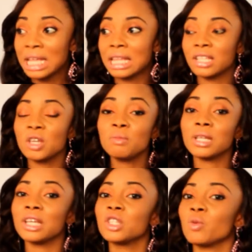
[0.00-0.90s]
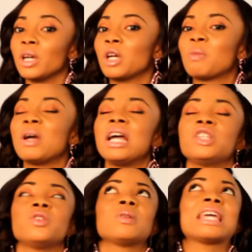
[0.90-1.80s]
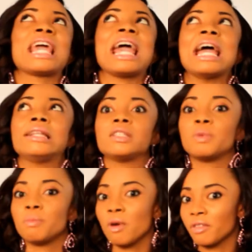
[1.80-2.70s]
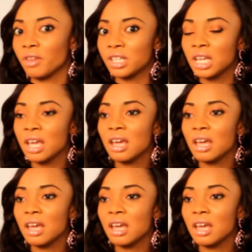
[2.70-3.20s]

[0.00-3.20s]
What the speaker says: There's some days you wake up and you can't be bothered.